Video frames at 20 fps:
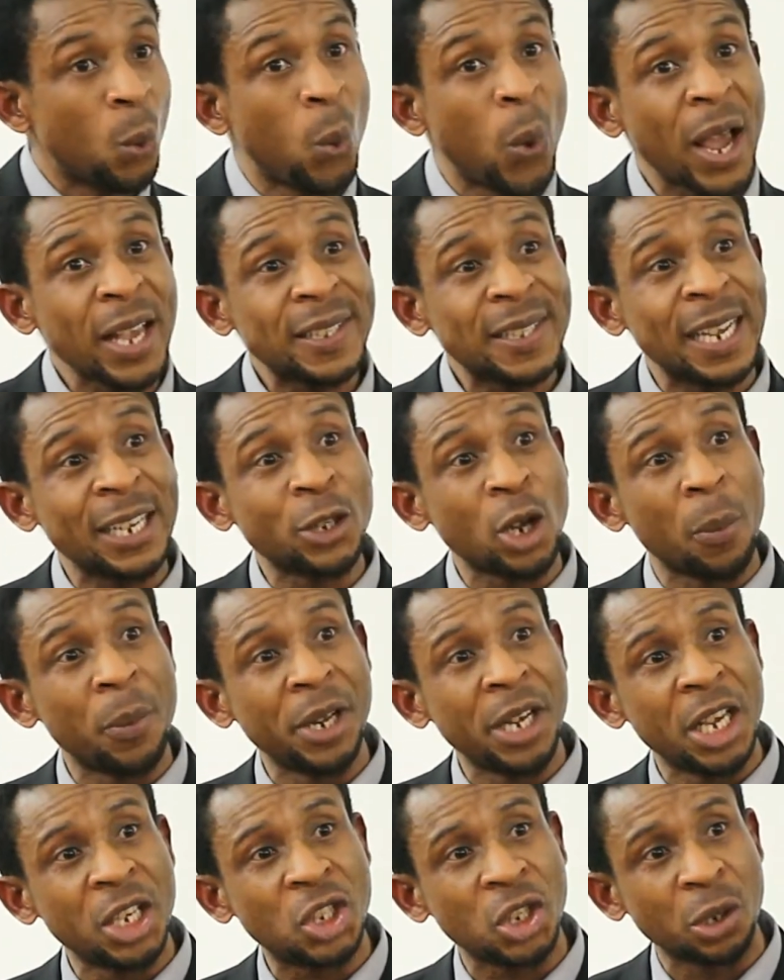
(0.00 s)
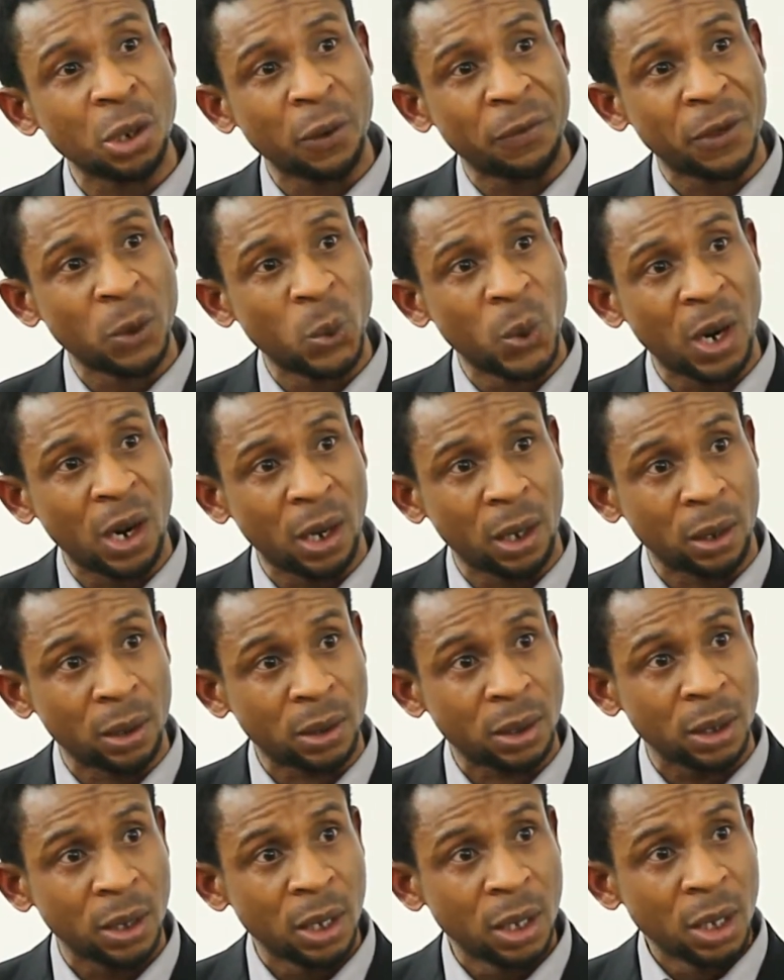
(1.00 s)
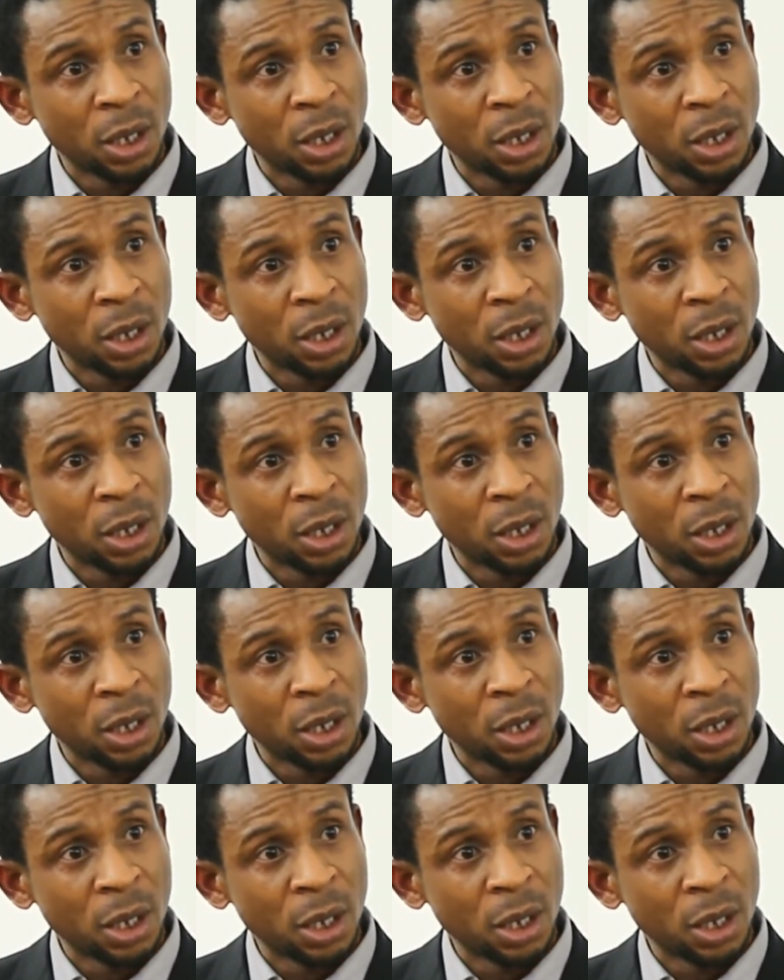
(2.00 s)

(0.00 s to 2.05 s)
Western domination of the world.